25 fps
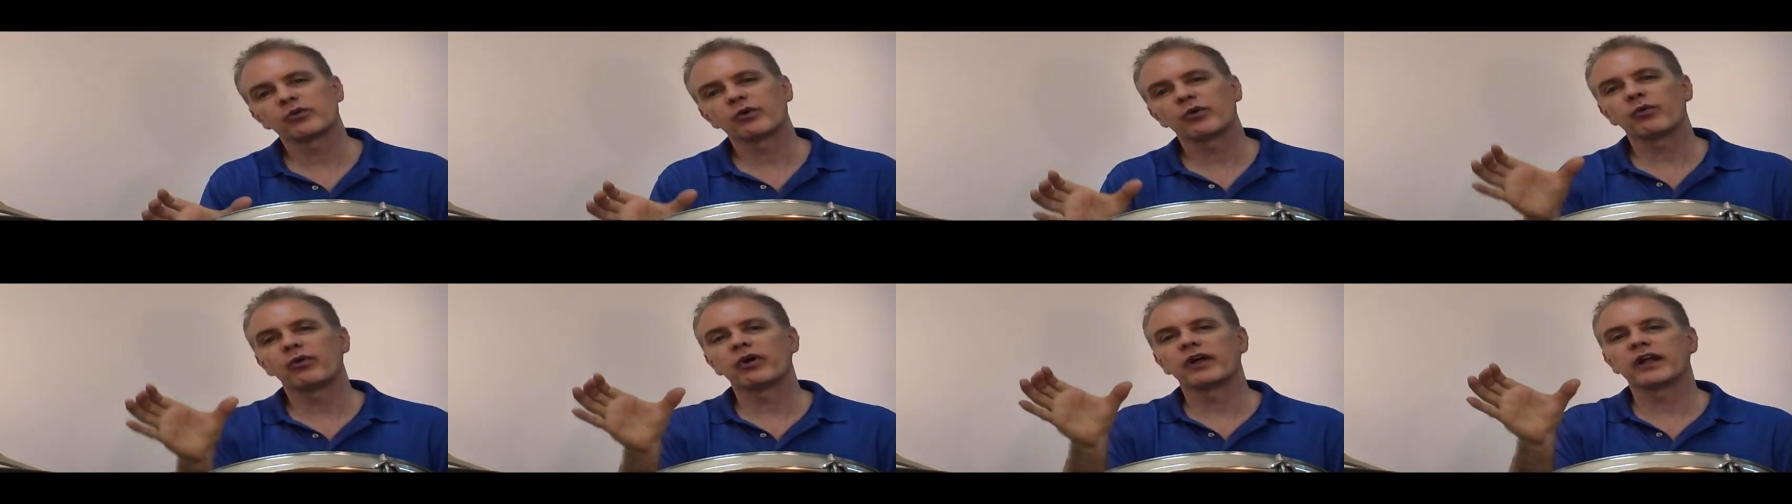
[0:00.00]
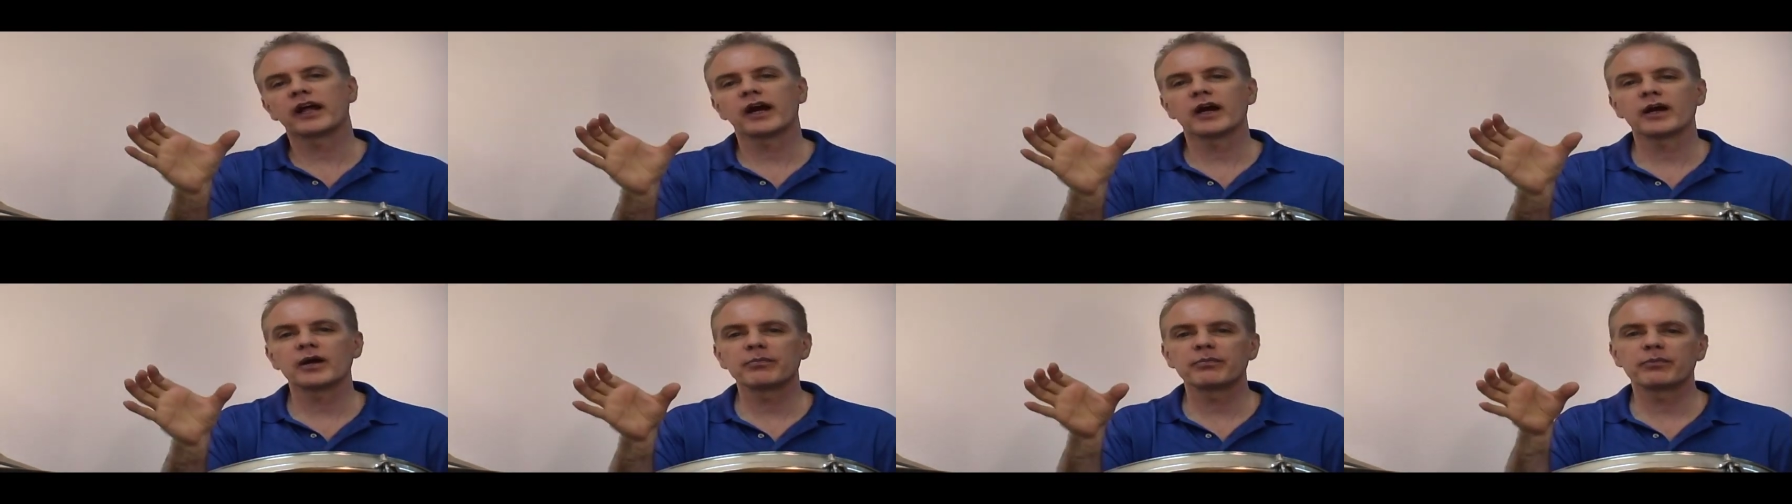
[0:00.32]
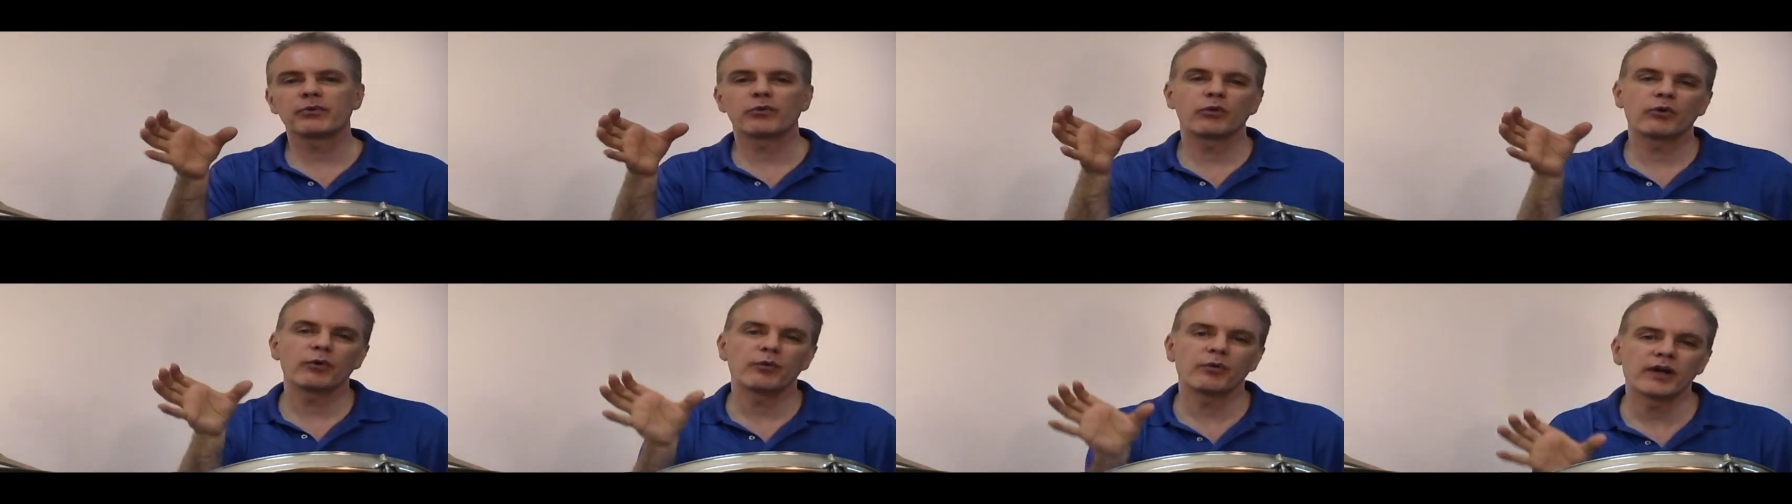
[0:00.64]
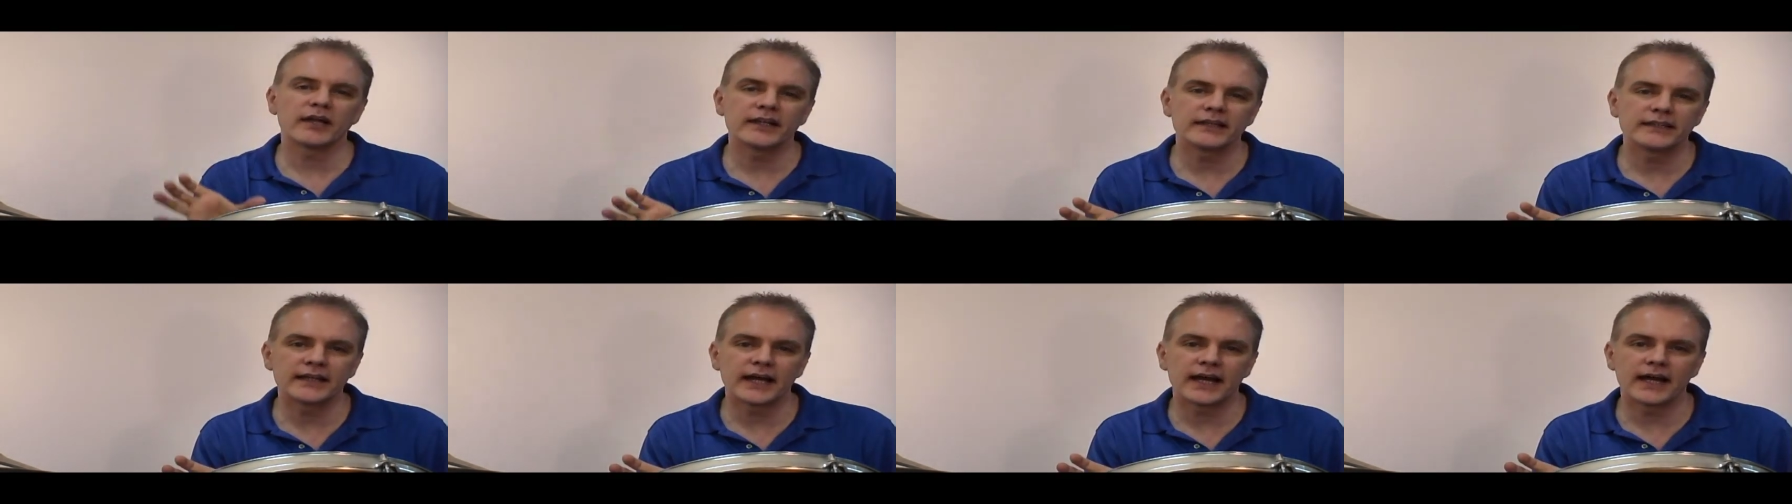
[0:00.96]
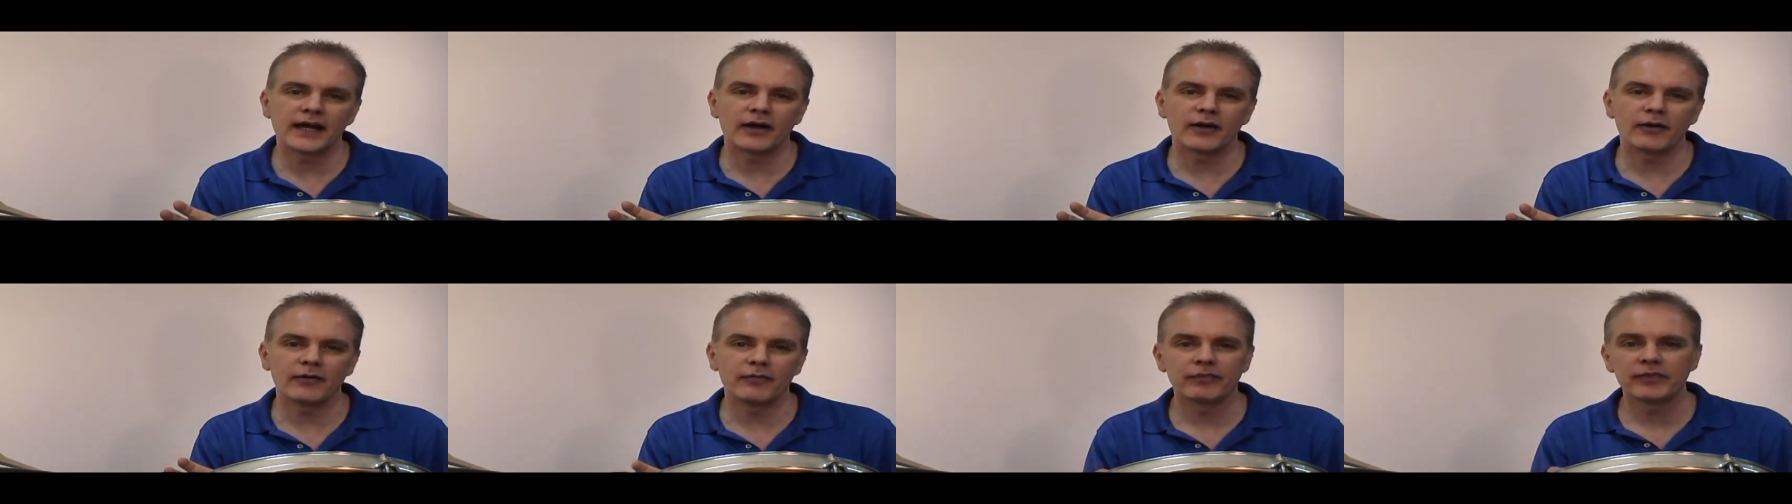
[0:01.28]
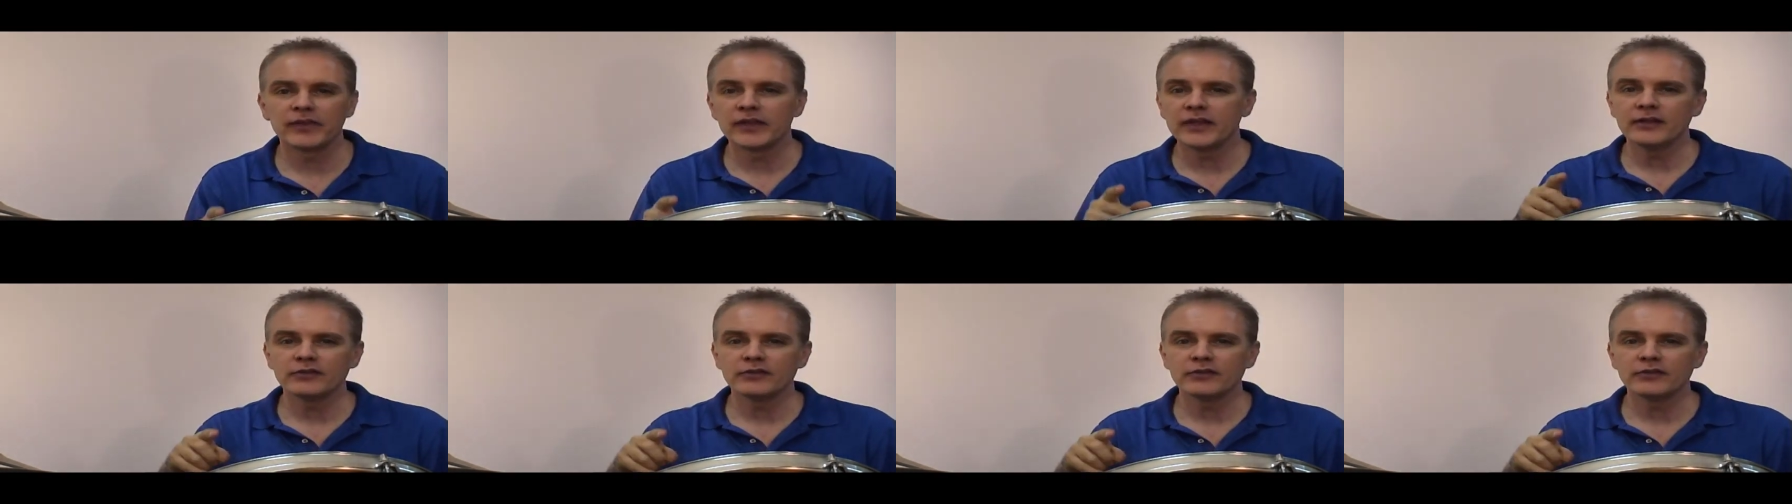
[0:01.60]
we went up or we went down.